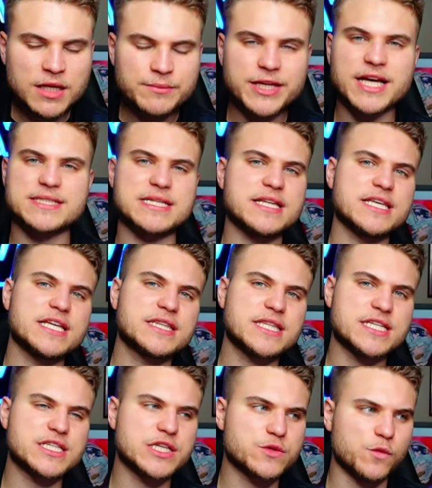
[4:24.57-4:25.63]
because I think
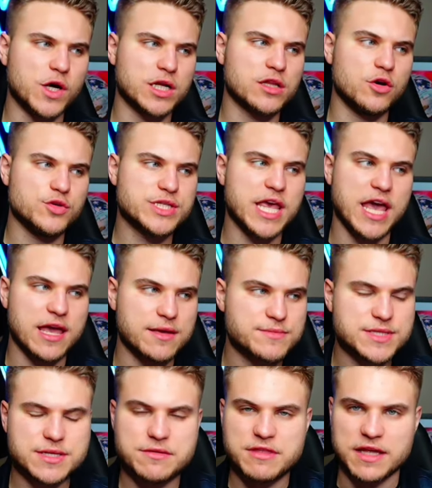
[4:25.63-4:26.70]
this is one of those
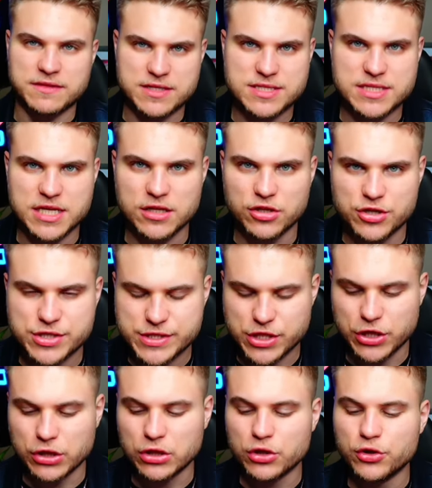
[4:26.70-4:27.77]
games that the Steelers
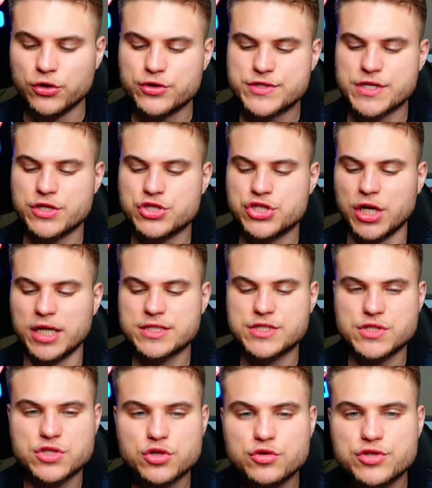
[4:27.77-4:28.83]
could lose
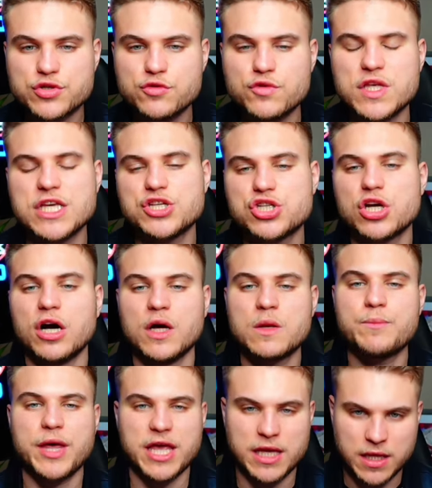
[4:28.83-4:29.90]
just due to the
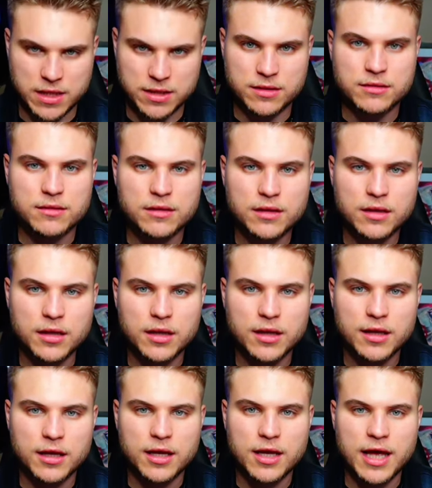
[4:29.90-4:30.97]
Sean Payton
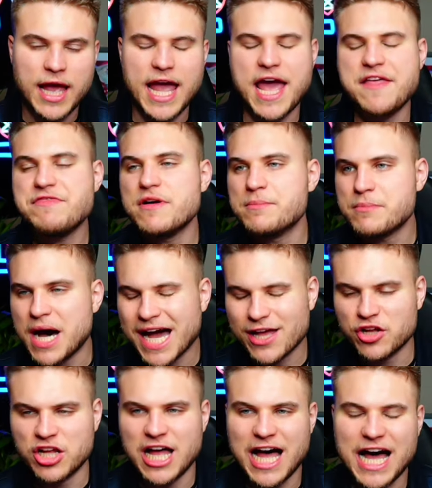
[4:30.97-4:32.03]
and the
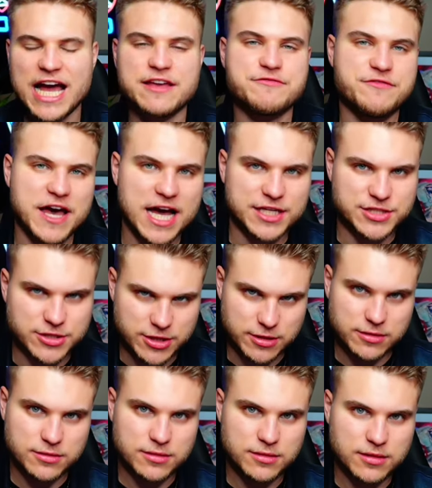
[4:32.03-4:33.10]
Mile High factor.
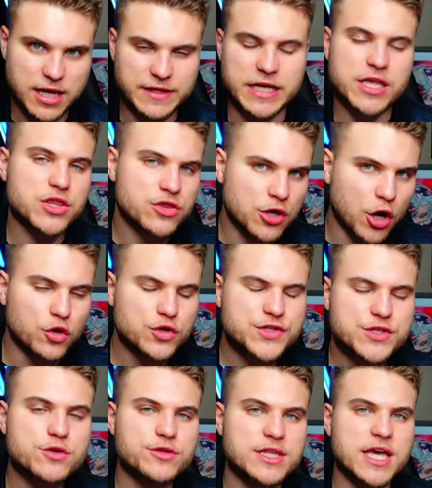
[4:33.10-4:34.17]
I think those
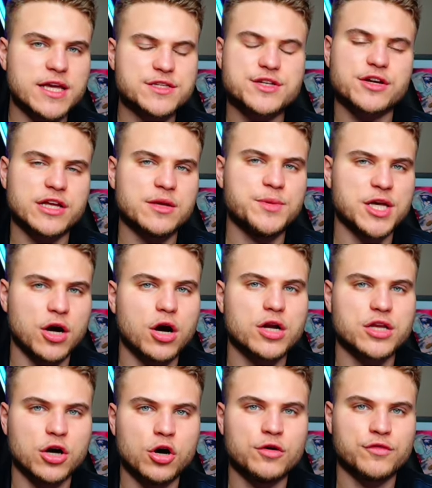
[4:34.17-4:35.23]
two things are going to be
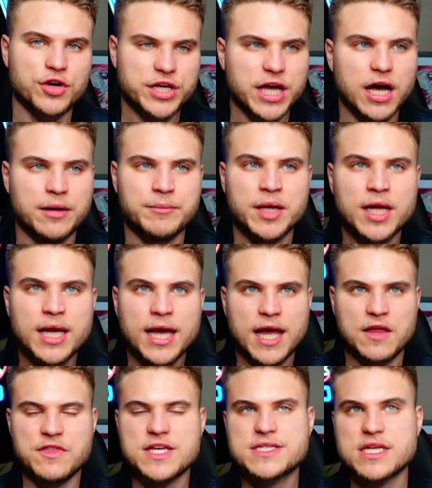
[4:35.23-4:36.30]
hard to overcome.
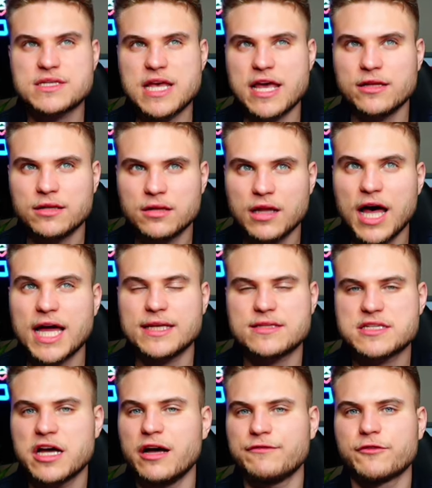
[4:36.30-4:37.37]
And this is a lot
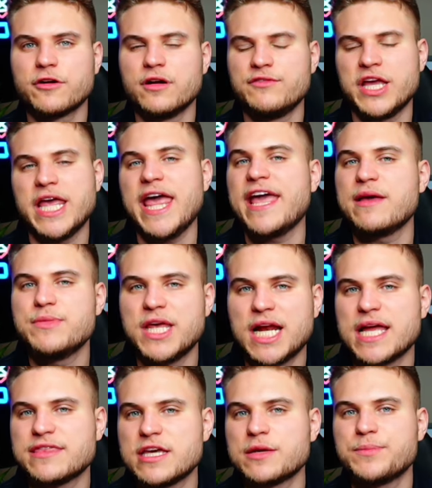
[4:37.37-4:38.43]
tougher of a game than
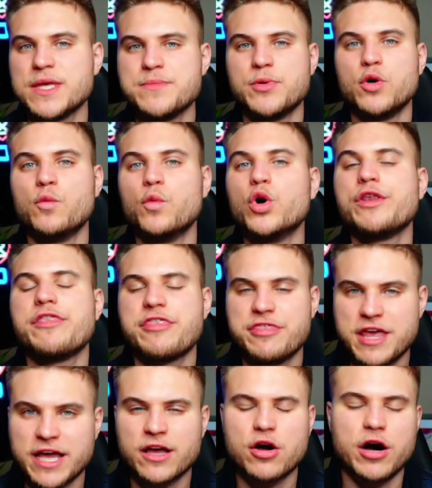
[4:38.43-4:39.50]
I think people would
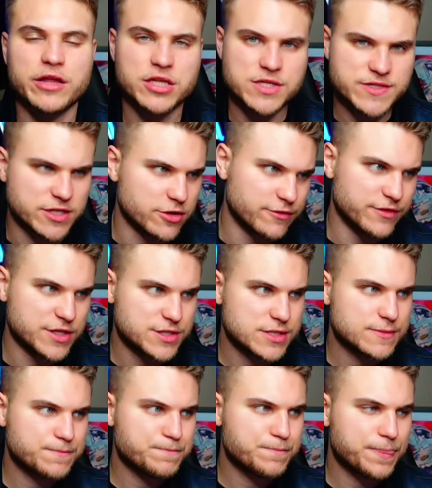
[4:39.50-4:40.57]
think on the surface.